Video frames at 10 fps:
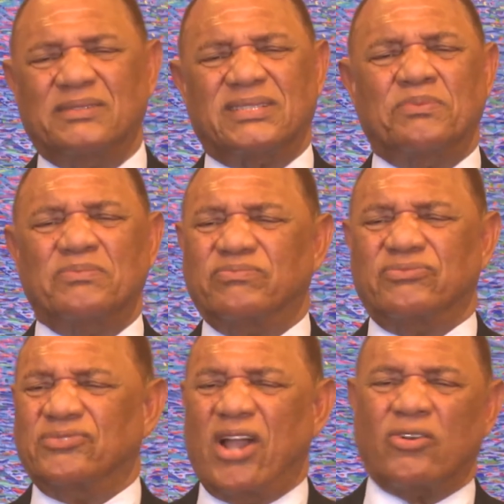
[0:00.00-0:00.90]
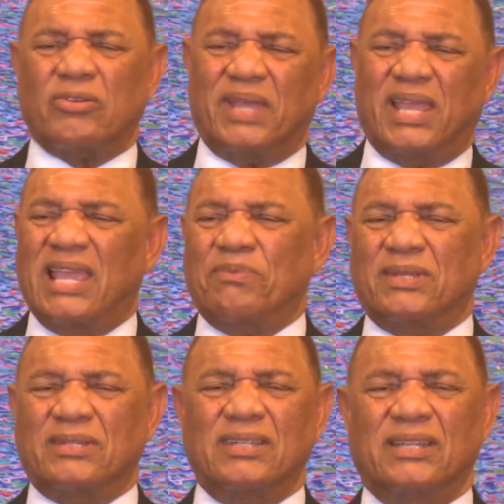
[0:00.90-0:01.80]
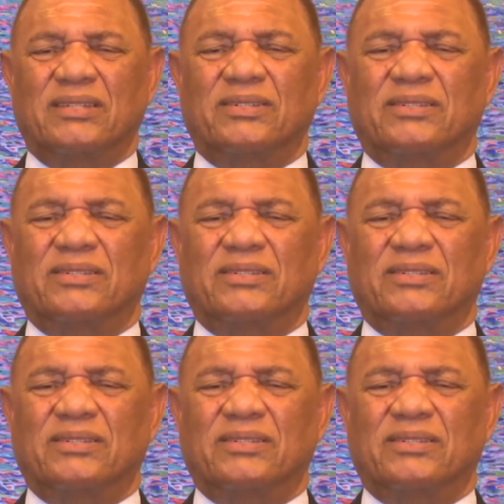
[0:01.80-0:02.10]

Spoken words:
Why would some young